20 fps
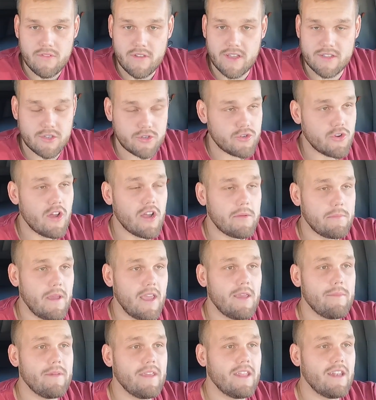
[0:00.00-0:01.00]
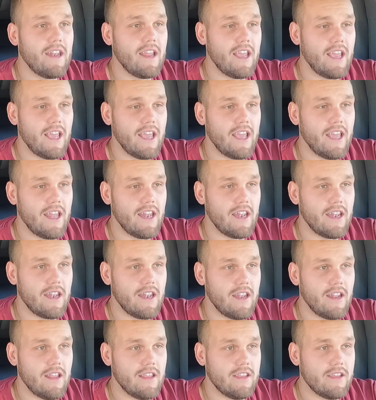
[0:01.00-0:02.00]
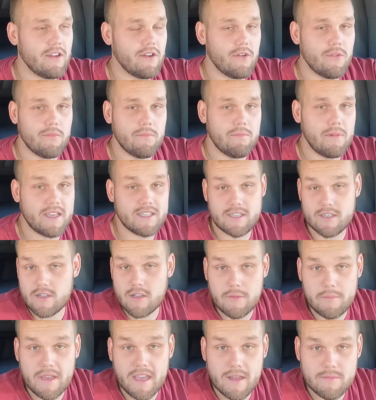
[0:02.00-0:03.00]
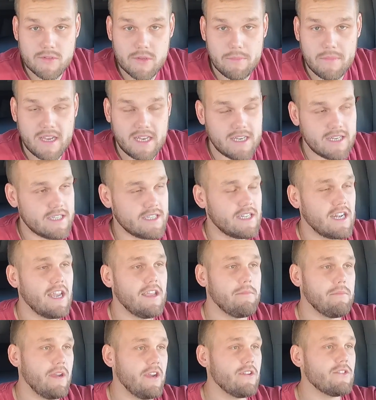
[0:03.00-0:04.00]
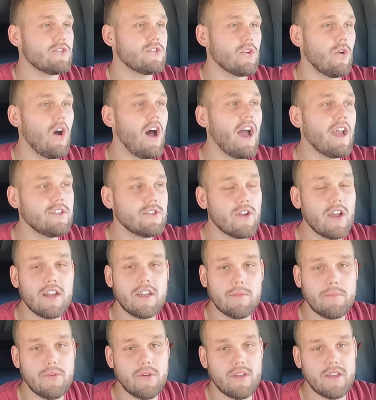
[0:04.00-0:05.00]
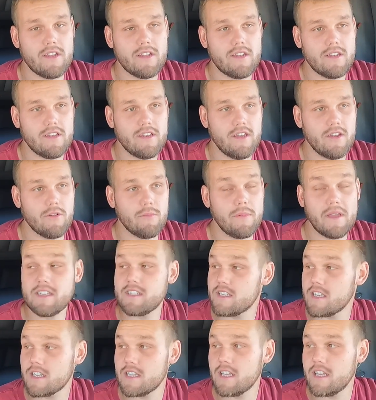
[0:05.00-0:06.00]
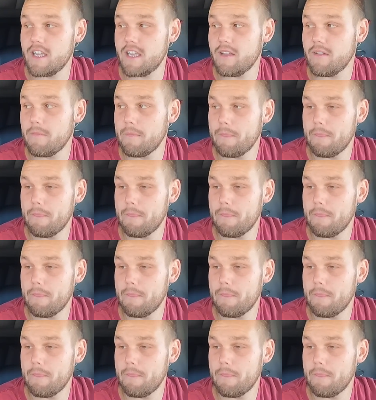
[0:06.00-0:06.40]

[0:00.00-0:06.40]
It's a truck payment, and, basically becomes a maintenance nightmare. So I tried to put, basically